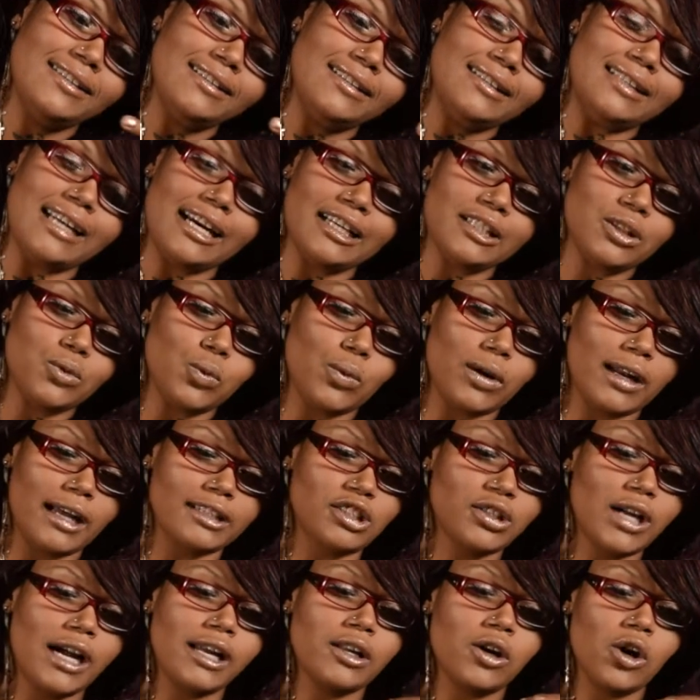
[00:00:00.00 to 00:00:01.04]
that's when I
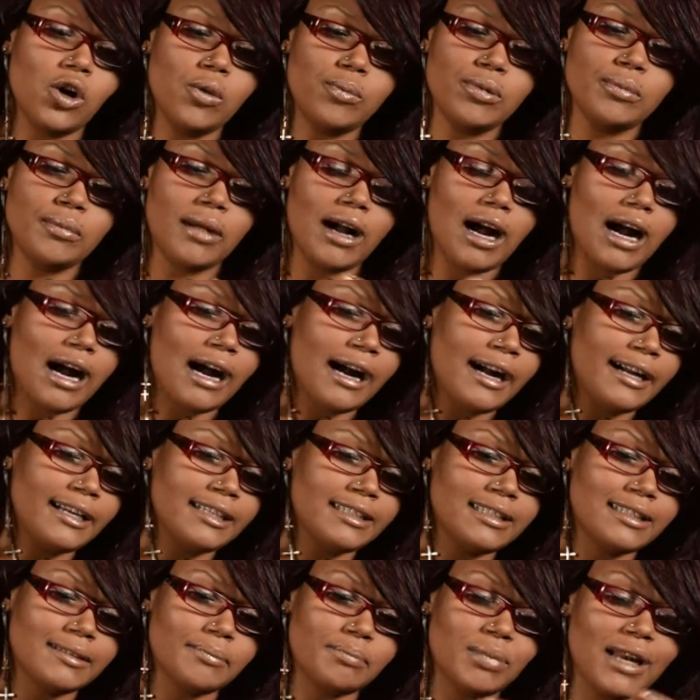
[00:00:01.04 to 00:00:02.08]
try to open my
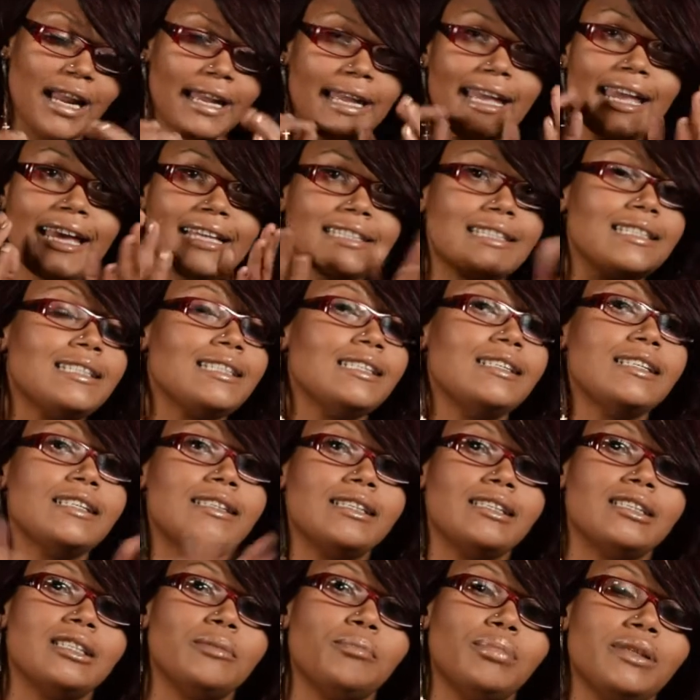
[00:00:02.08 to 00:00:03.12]
eyes, but I can't see nothing.
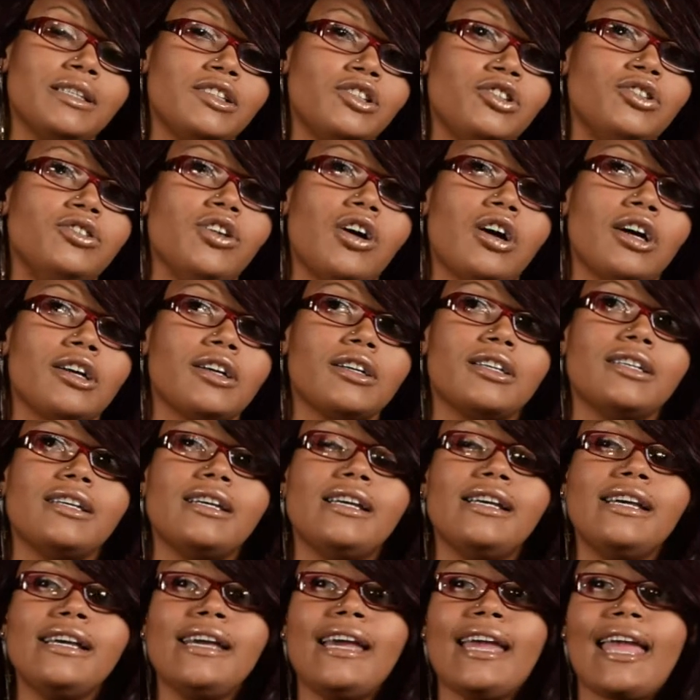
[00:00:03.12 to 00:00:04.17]
It's pitch dark.
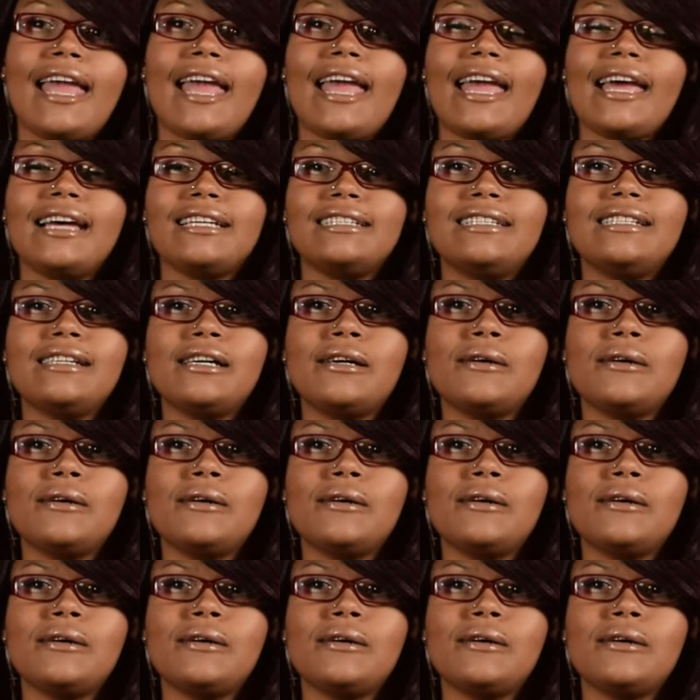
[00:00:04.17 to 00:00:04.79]
And